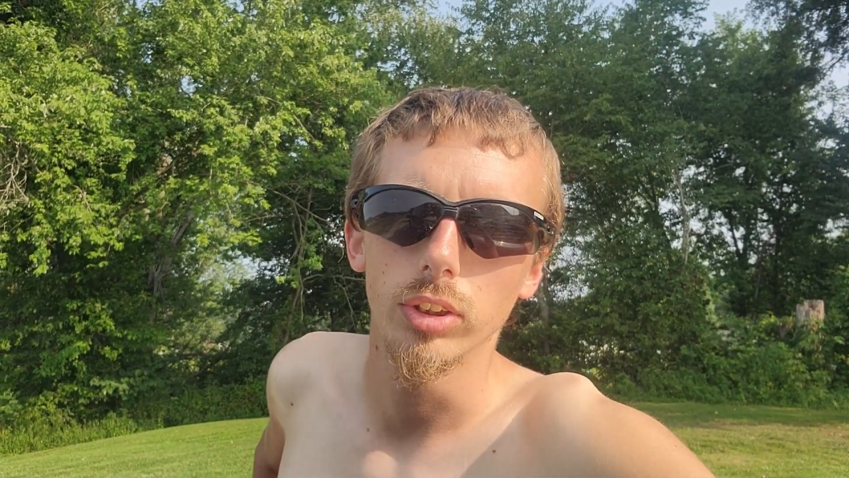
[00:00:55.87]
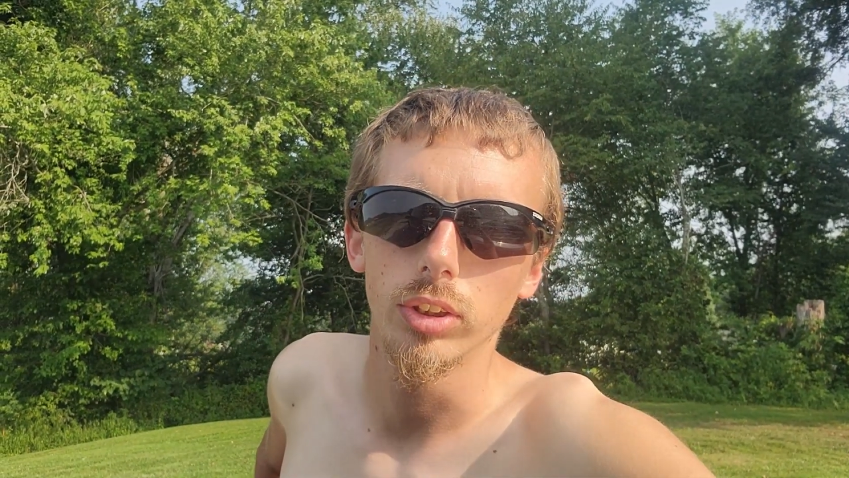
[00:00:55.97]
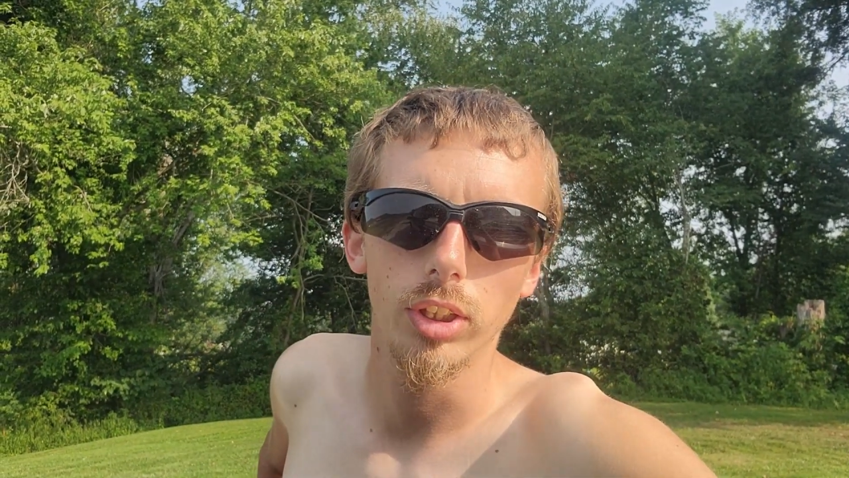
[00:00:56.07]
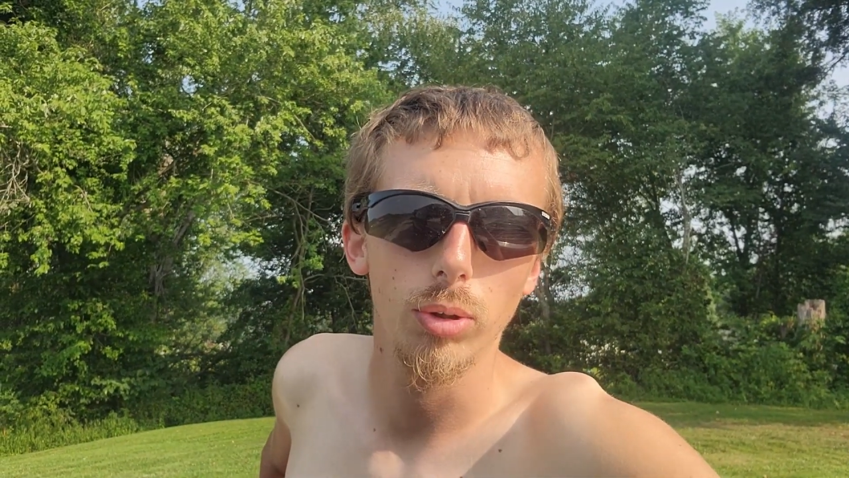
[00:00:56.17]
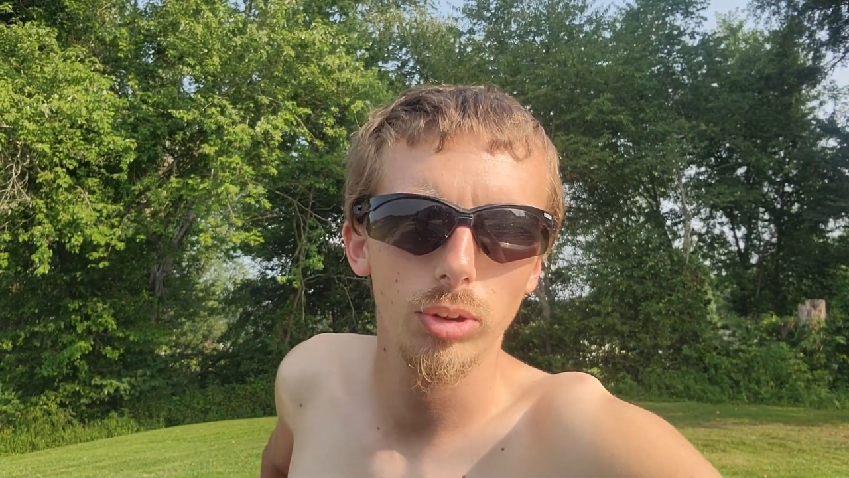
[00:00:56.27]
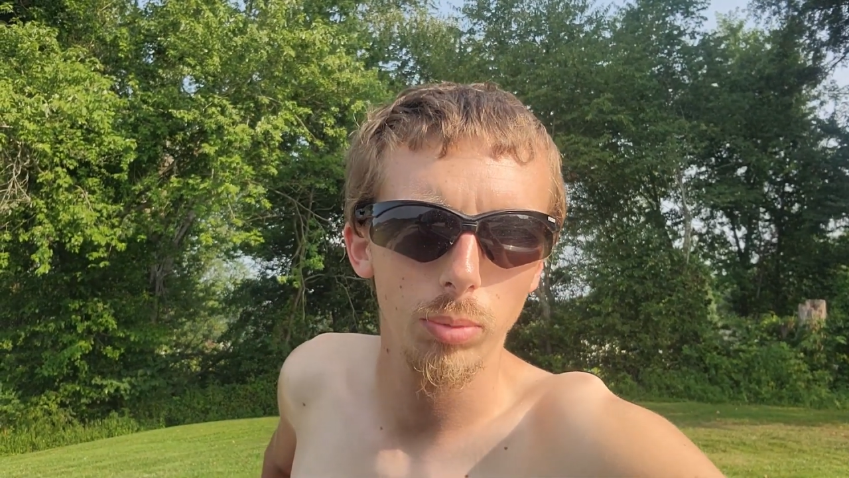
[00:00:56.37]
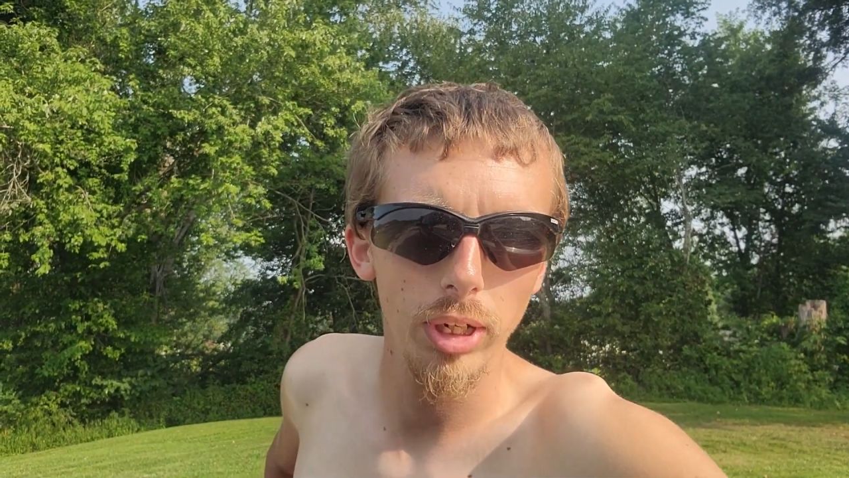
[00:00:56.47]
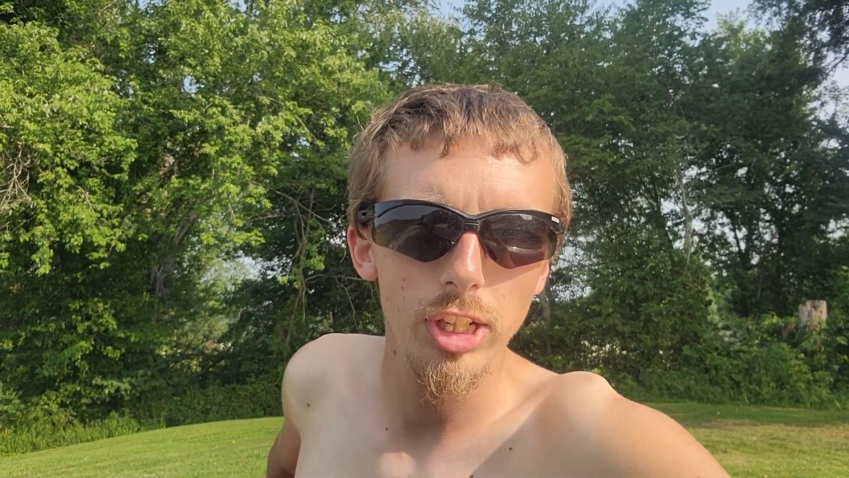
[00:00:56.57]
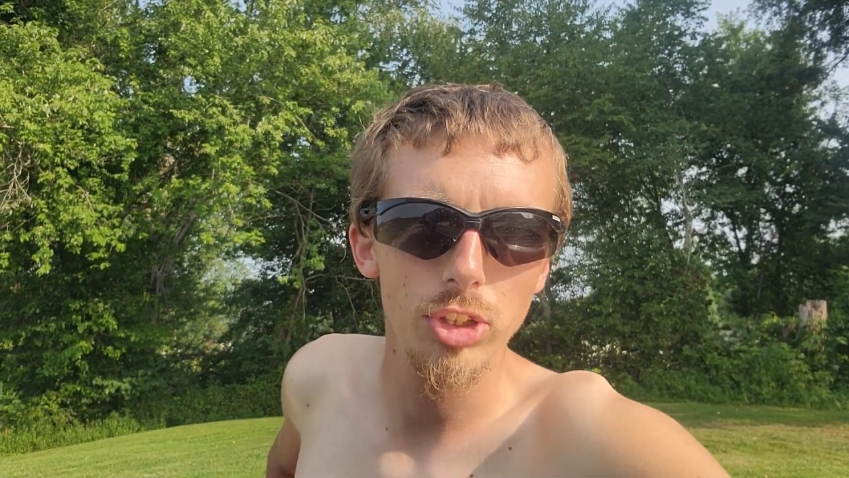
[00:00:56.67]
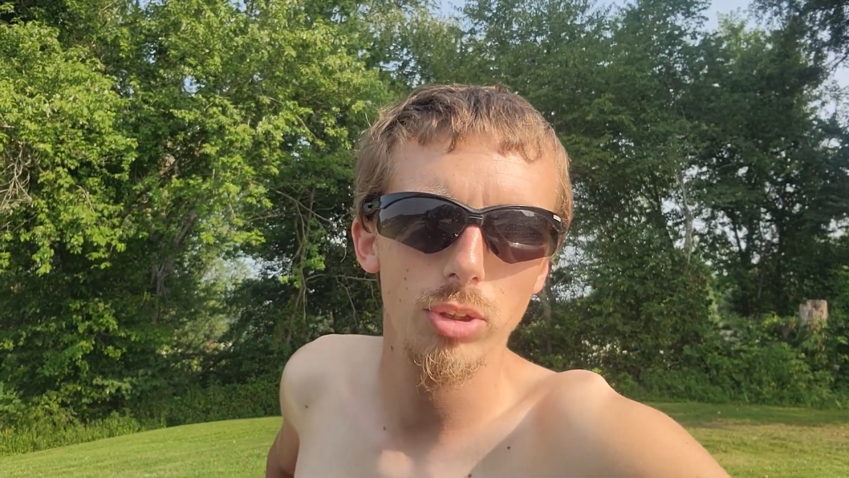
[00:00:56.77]
the old
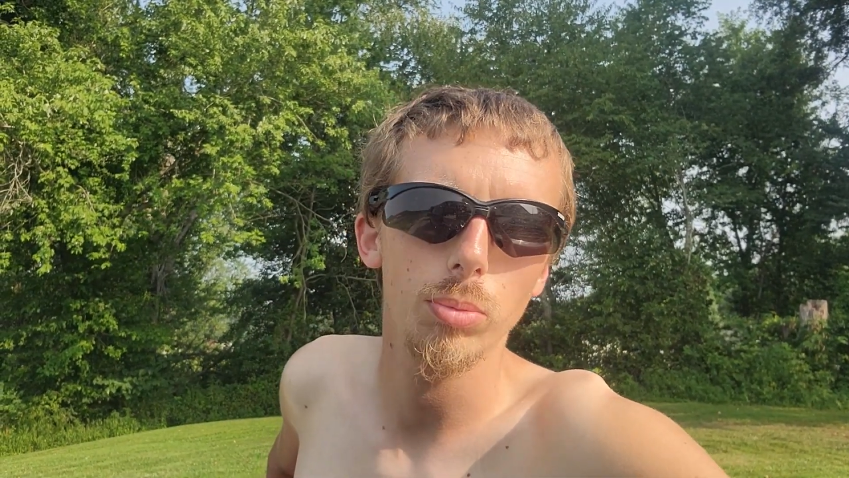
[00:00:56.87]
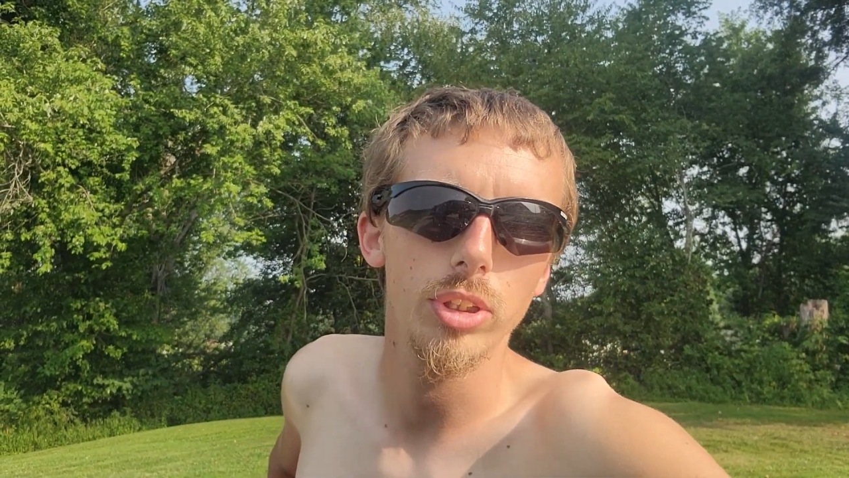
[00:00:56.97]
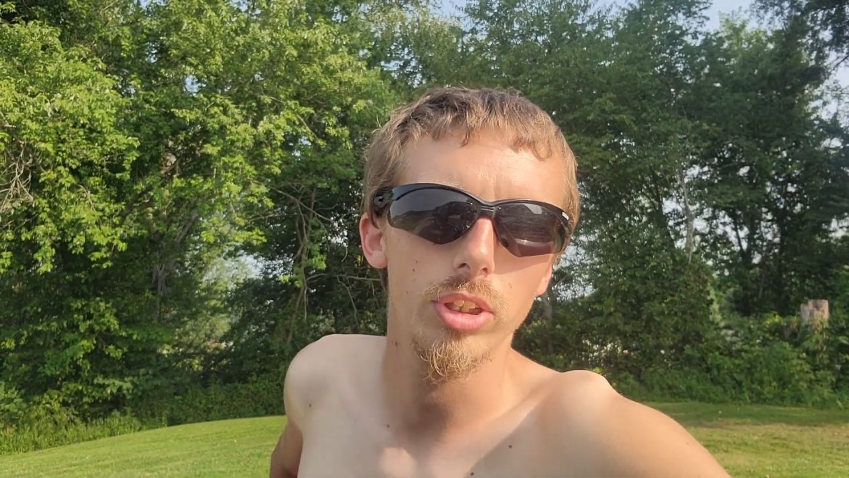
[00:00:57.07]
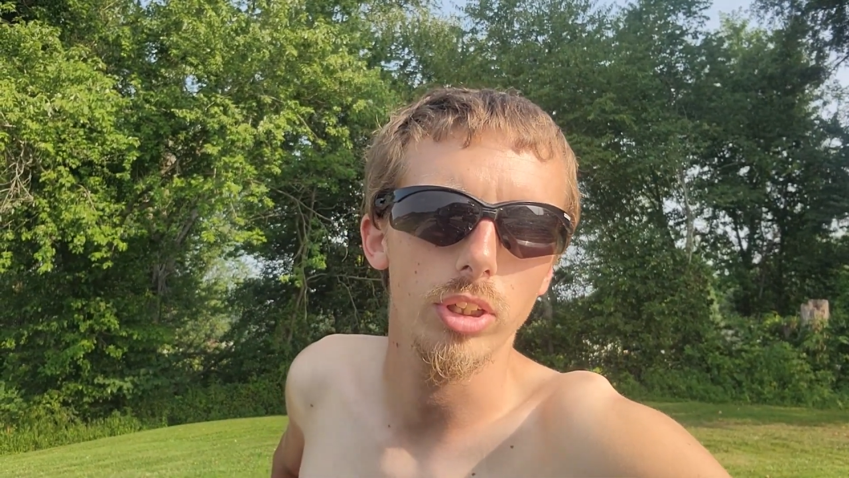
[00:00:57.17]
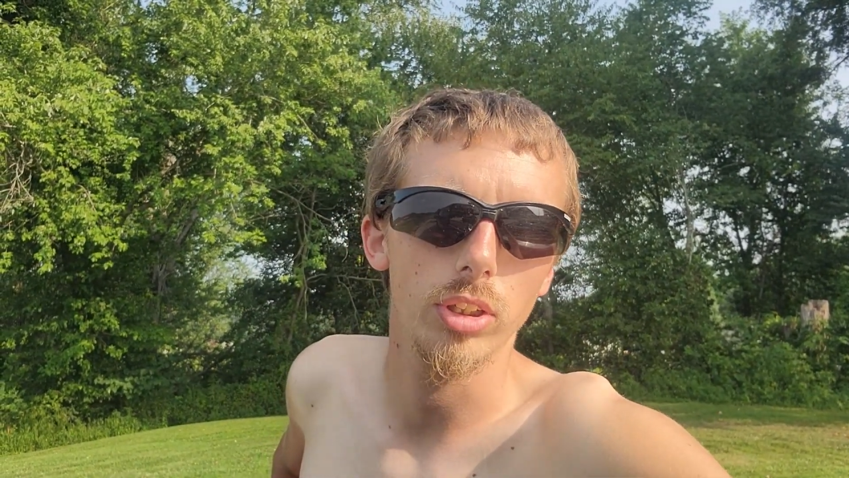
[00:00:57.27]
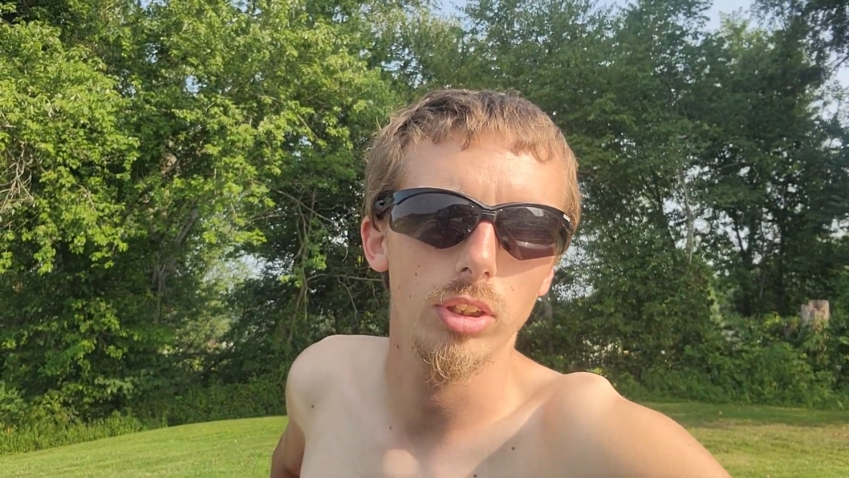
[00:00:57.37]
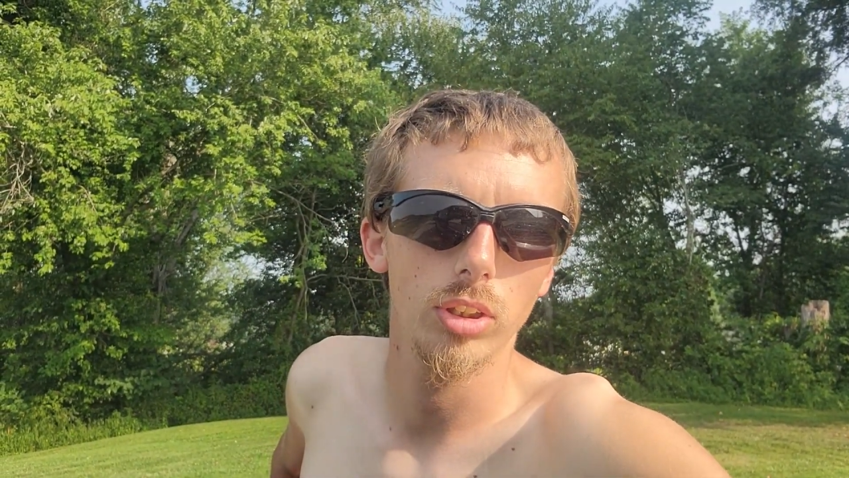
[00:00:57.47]
Comanche will be uh,